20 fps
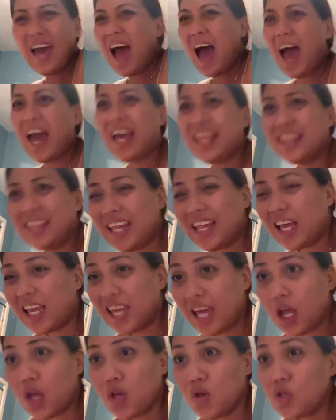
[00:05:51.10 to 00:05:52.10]
I didn't
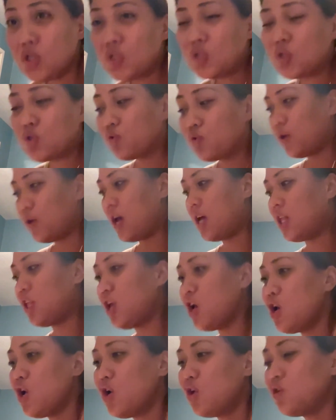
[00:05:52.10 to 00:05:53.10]
get used to it.
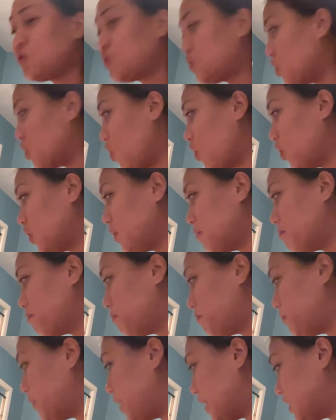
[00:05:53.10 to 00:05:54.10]
So
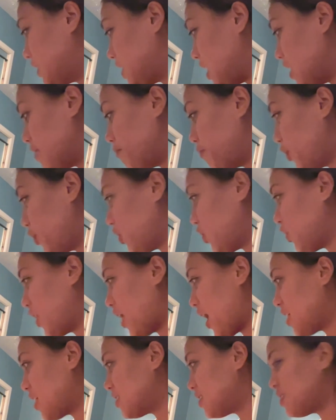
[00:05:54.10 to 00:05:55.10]
that's it for the
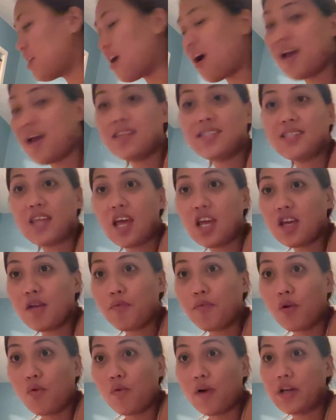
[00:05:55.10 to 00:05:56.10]
night, guys. Thank you
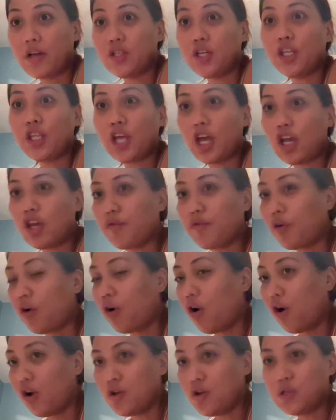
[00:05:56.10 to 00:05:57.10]
for watching. Thank you for
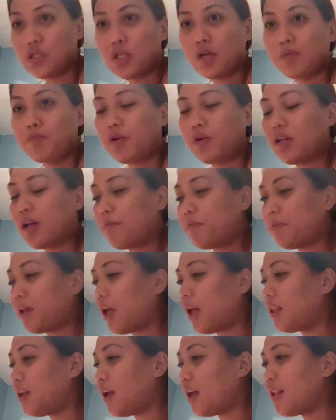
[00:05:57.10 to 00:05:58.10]
all your support. I'm
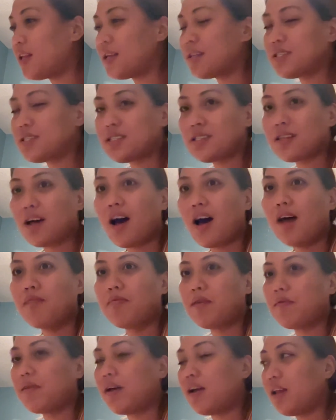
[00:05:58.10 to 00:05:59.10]
not gonna stop.
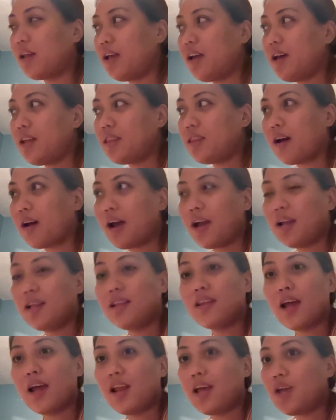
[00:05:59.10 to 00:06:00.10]
I'm not gonna get tired
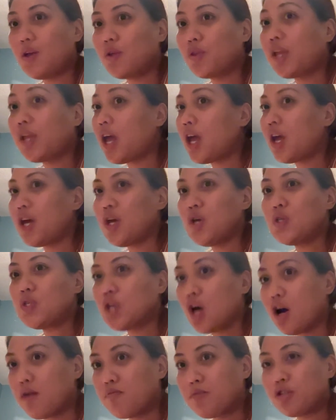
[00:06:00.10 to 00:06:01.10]
telling you. Thank you
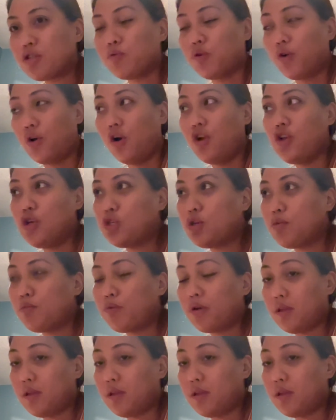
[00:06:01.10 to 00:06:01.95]
so much for all your support.